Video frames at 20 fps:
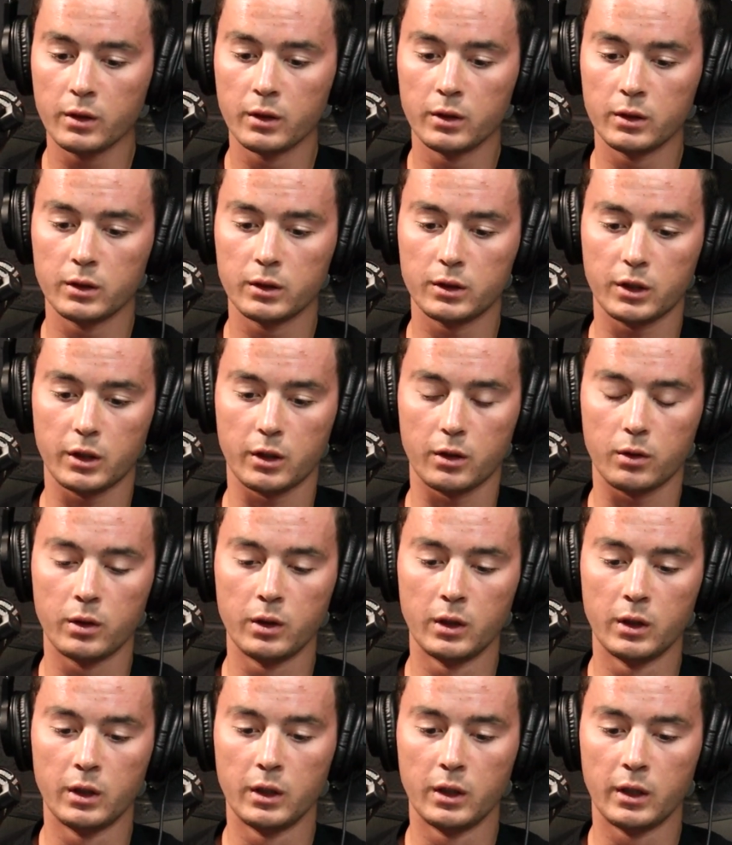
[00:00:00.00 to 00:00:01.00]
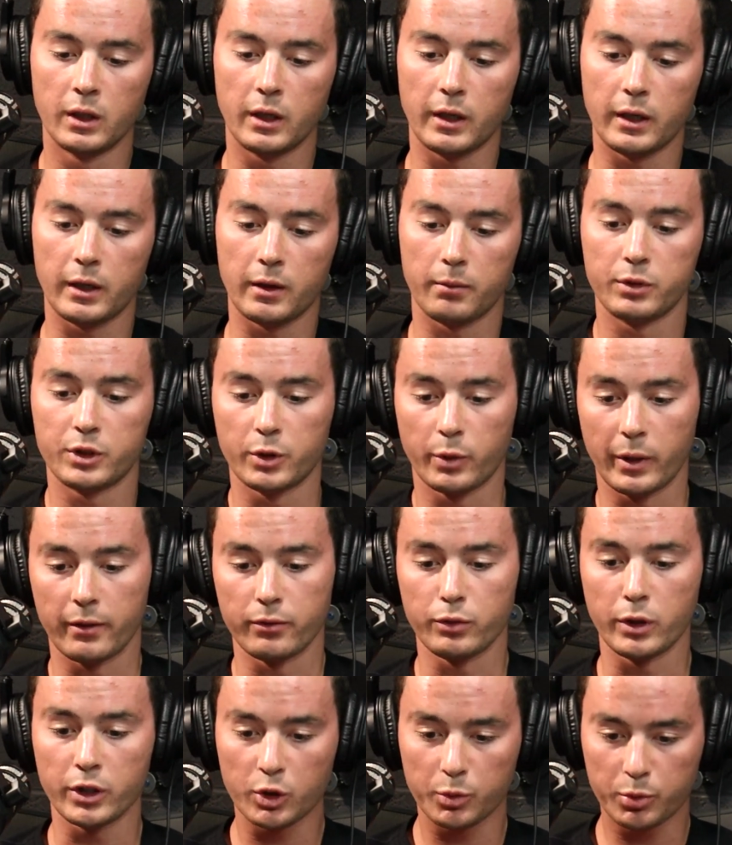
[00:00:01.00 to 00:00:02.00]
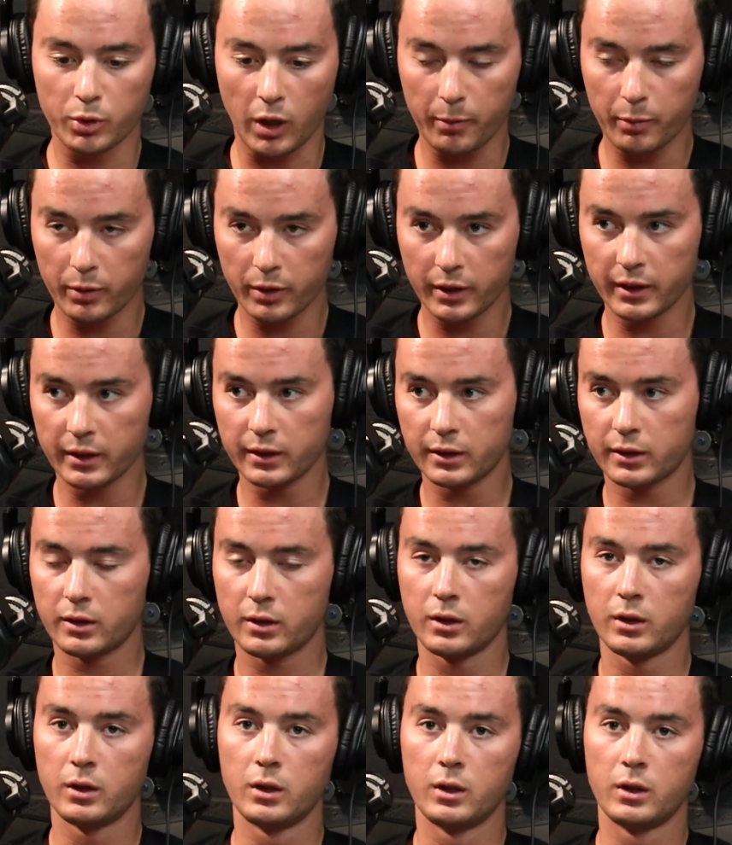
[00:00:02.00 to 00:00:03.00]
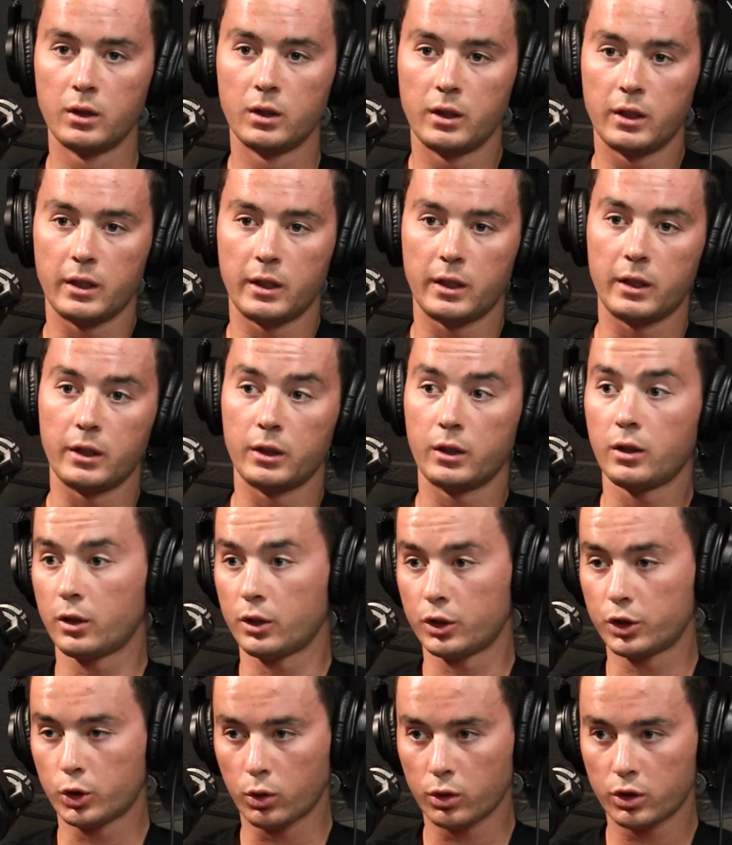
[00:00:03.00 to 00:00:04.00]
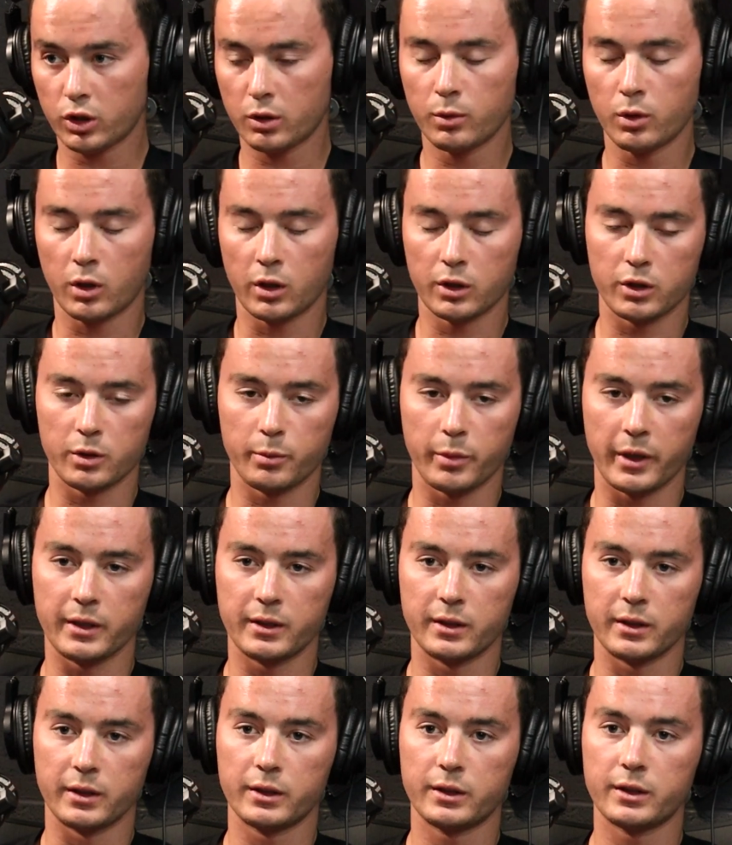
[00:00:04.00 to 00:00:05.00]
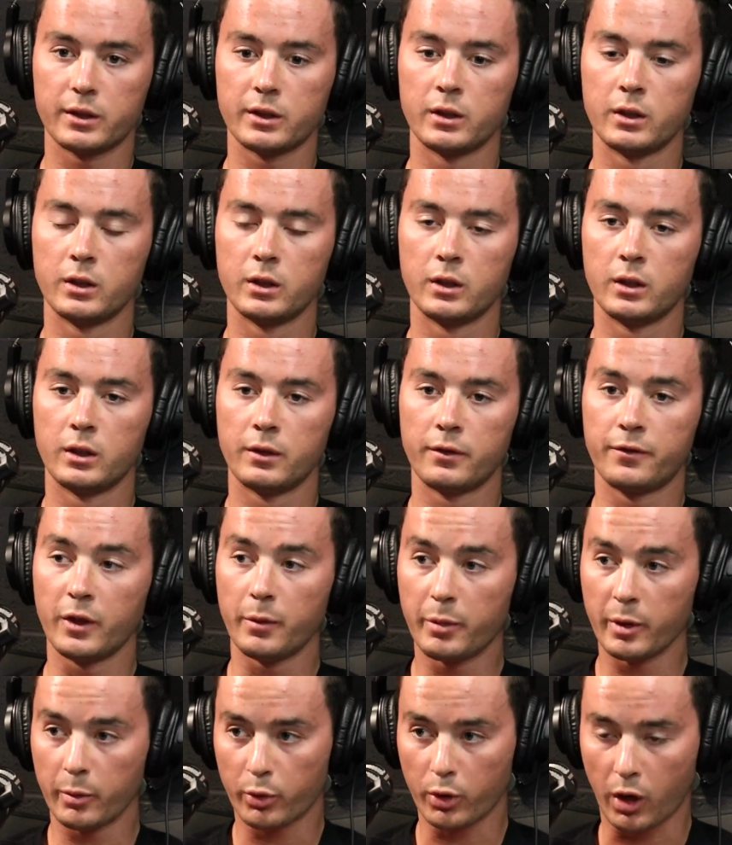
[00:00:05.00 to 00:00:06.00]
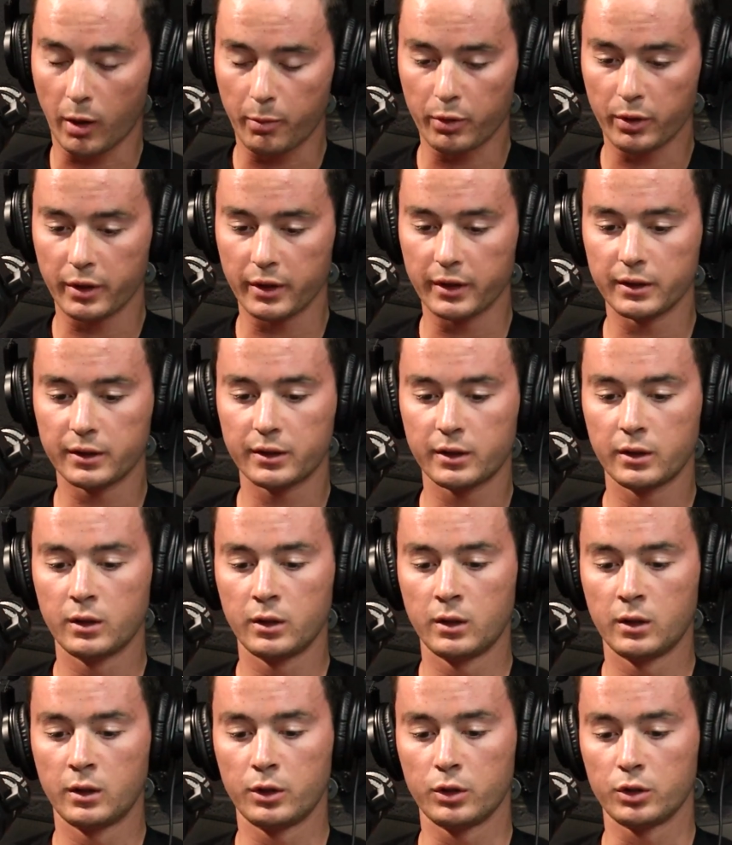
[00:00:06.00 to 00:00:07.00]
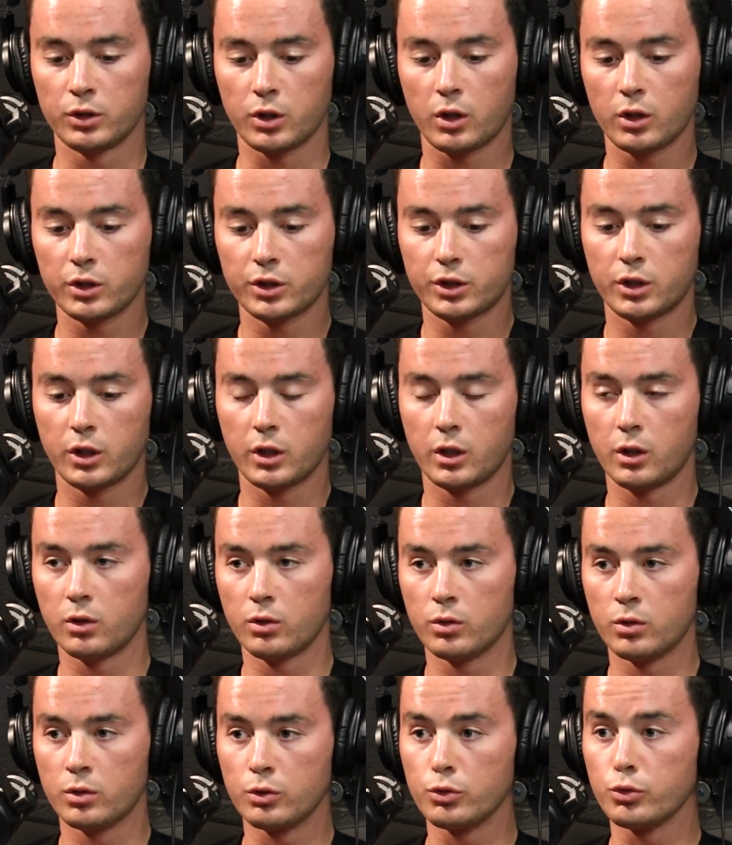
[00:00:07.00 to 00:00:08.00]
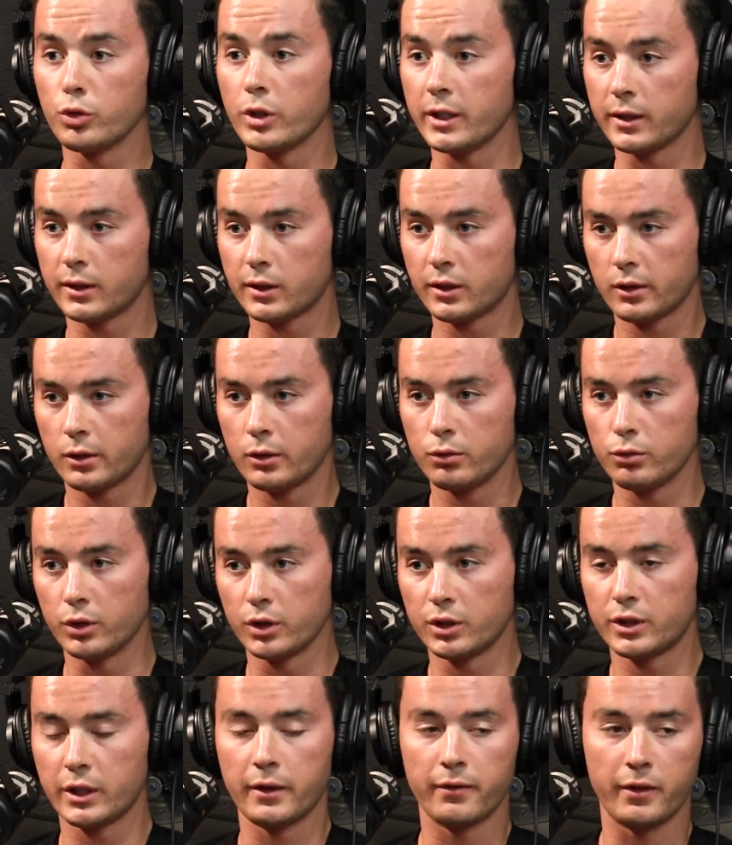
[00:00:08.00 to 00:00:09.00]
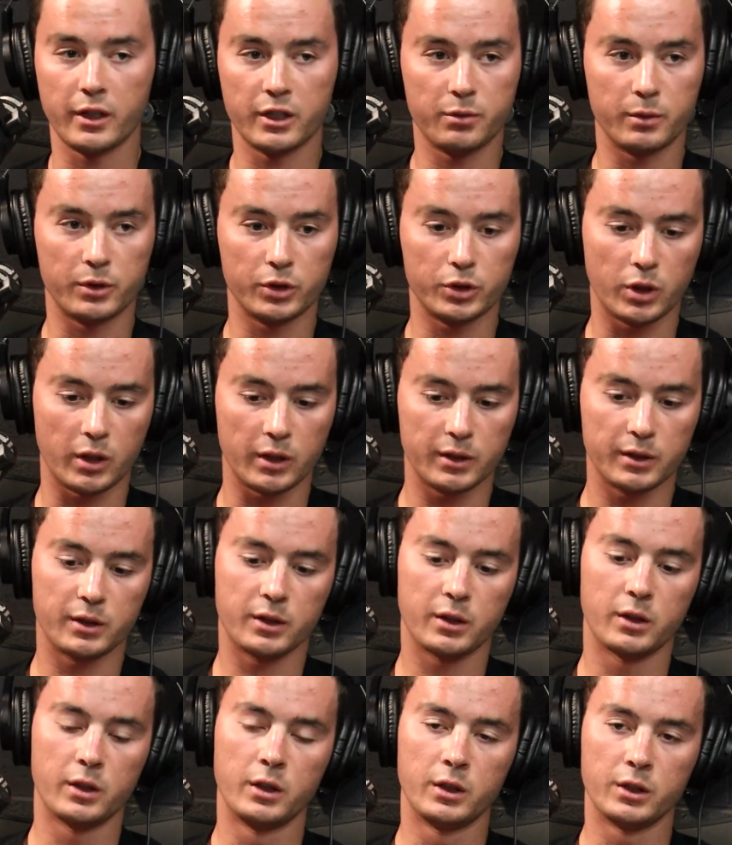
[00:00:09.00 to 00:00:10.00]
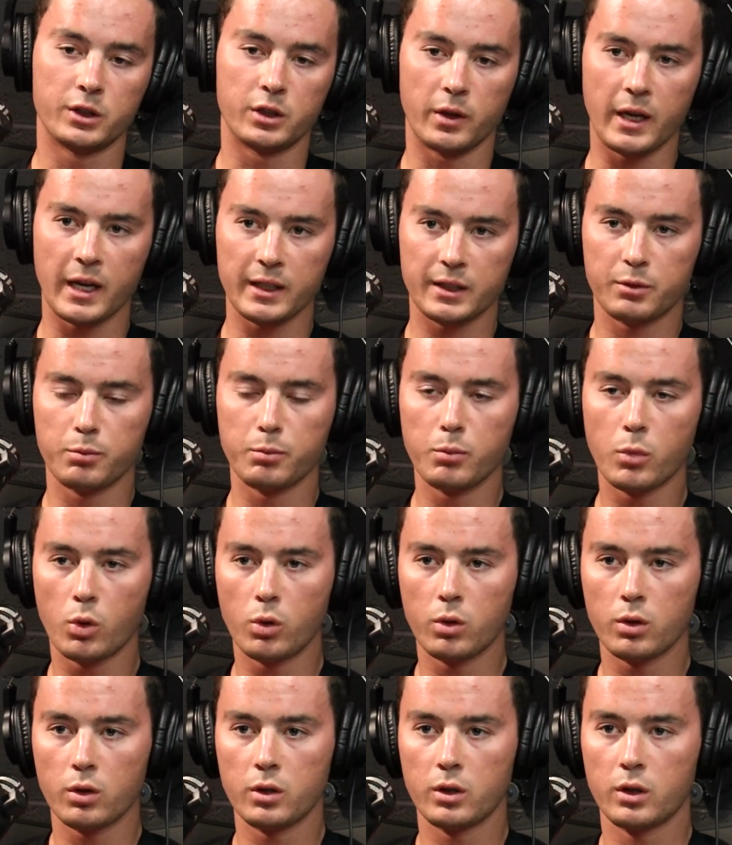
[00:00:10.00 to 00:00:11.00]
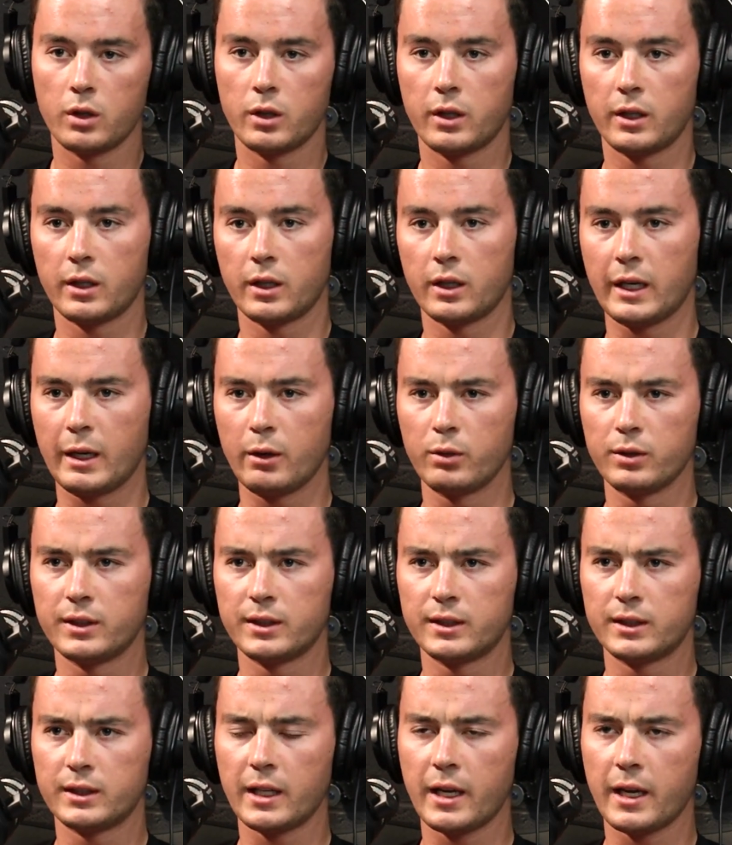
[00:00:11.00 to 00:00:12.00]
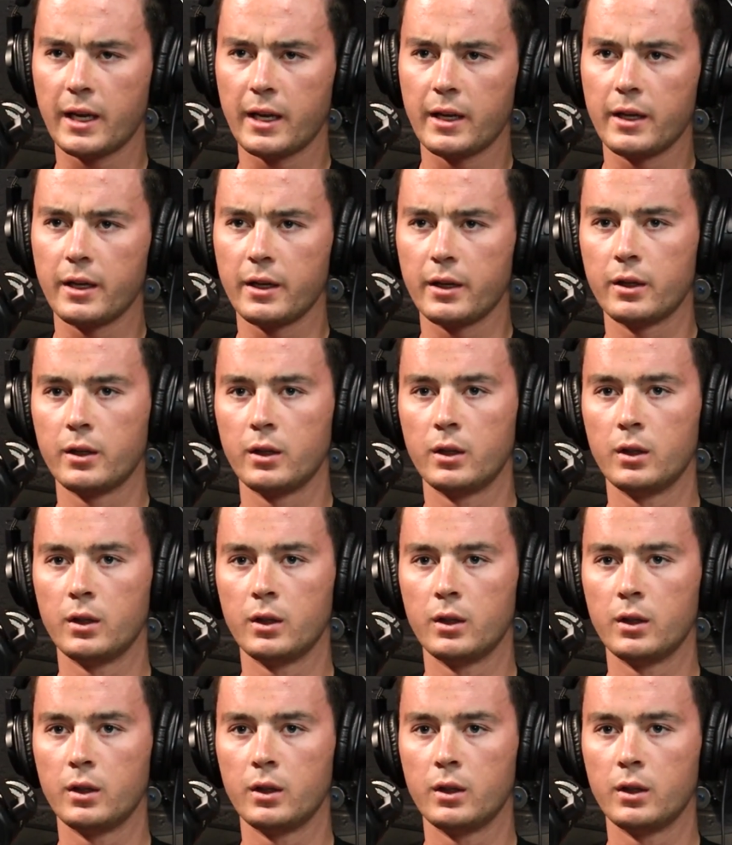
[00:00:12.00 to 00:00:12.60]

So we have rental properties on a short-term, long-term basis, flipping properties. There's also REITs, real estate investment trusts. So that's more, I would say,